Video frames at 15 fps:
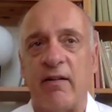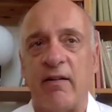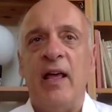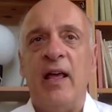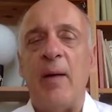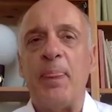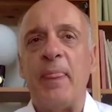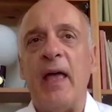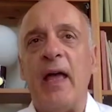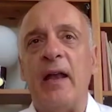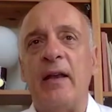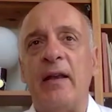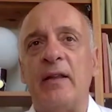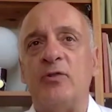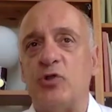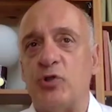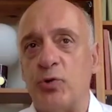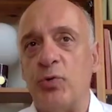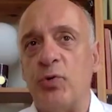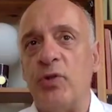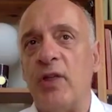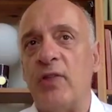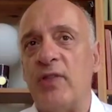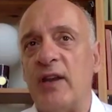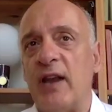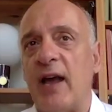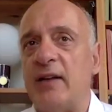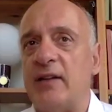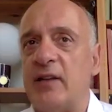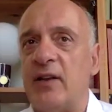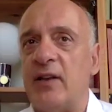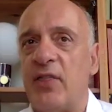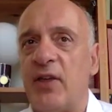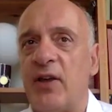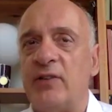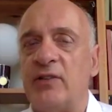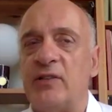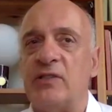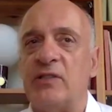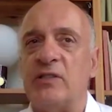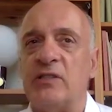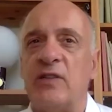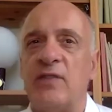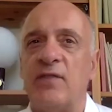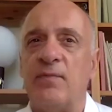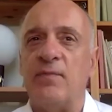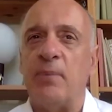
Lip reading: And it's true that the 1930s is a